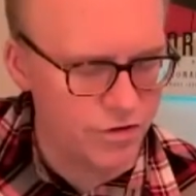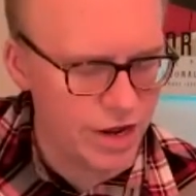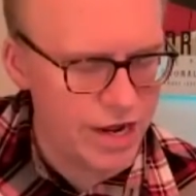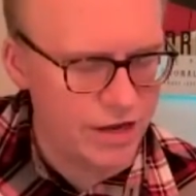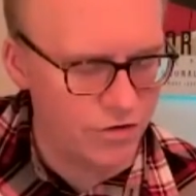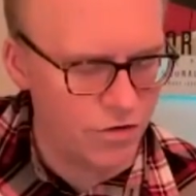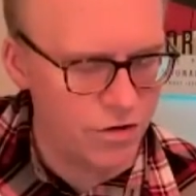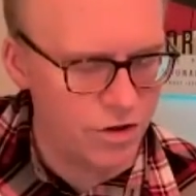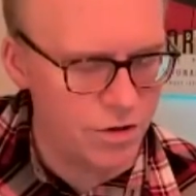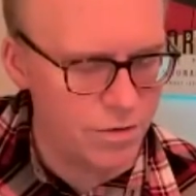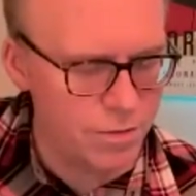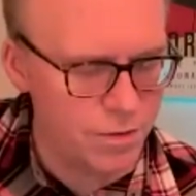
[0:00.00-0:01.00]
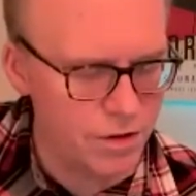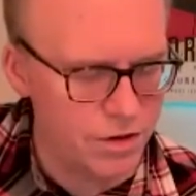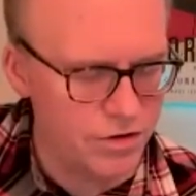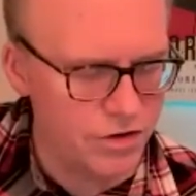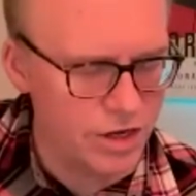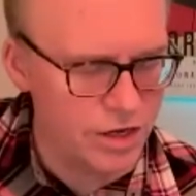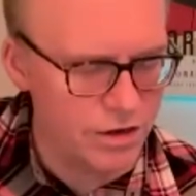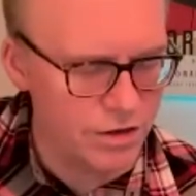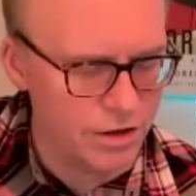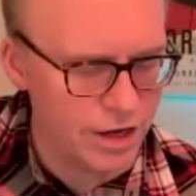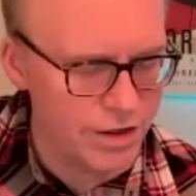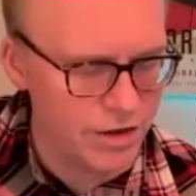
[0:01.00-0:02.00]
8 on the D
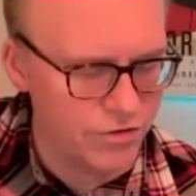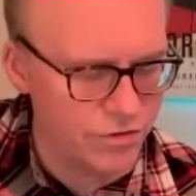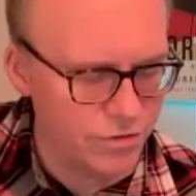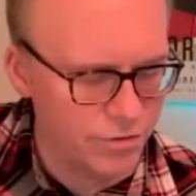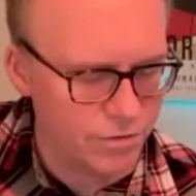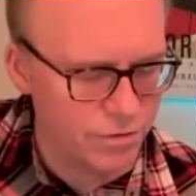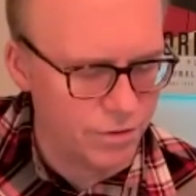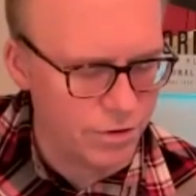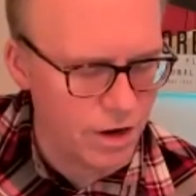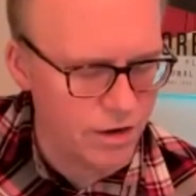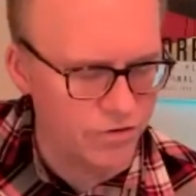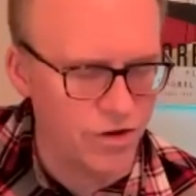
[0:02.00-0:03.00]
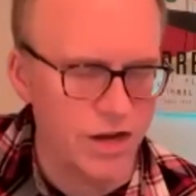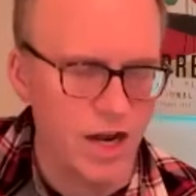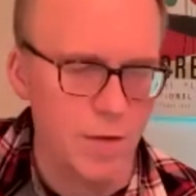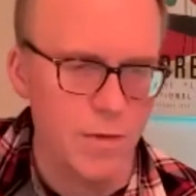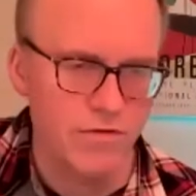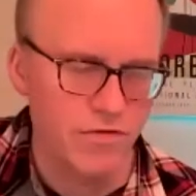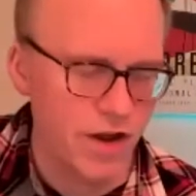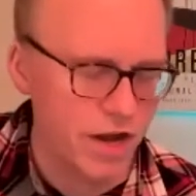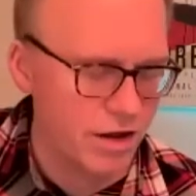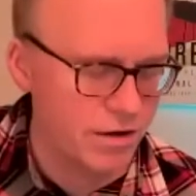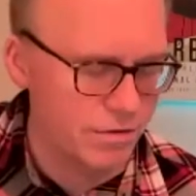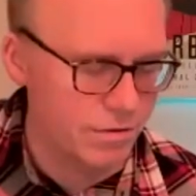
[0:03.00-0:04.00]
like this, and slide it up a
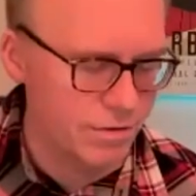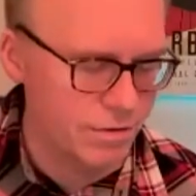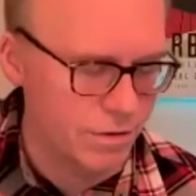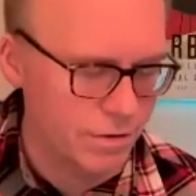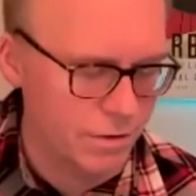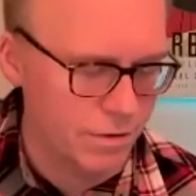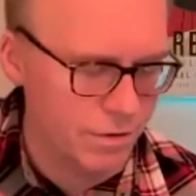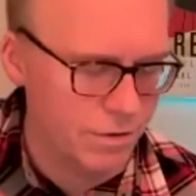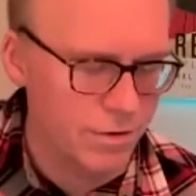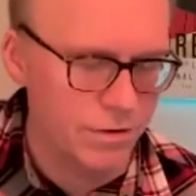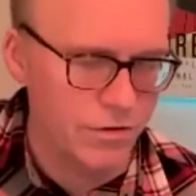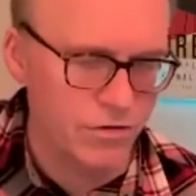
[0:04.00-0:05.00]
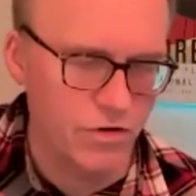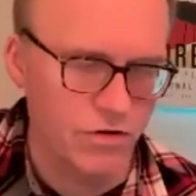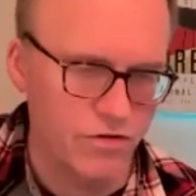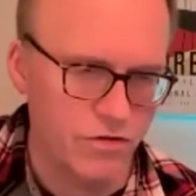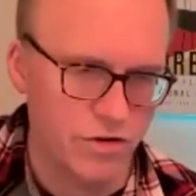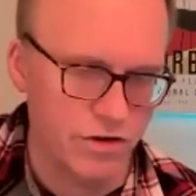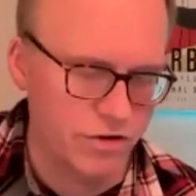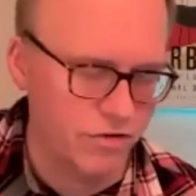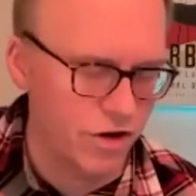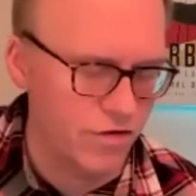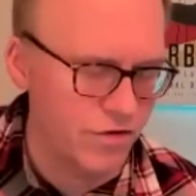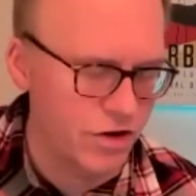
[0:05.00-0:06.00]
fret, so it's your
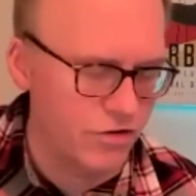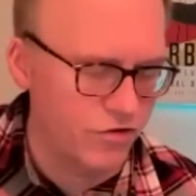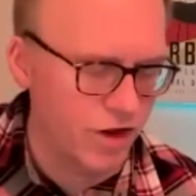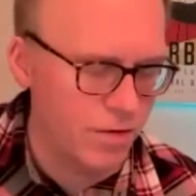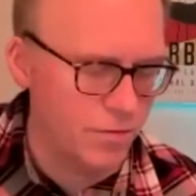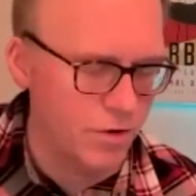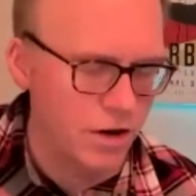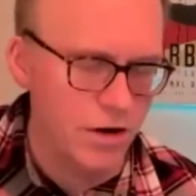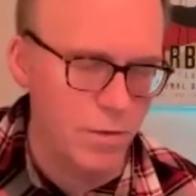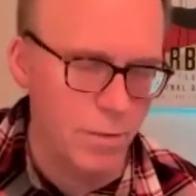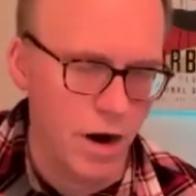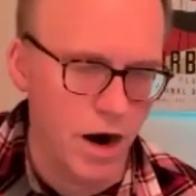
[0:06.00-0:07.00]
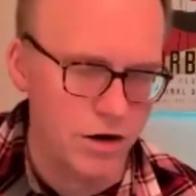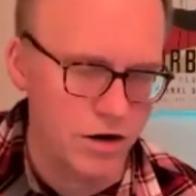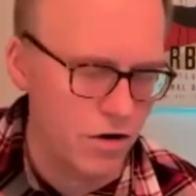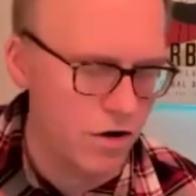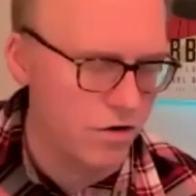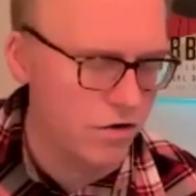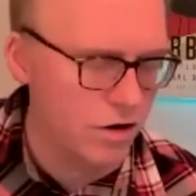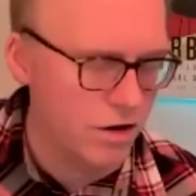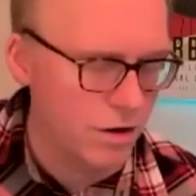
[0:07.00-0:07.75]
sort of E shaped bar chord. So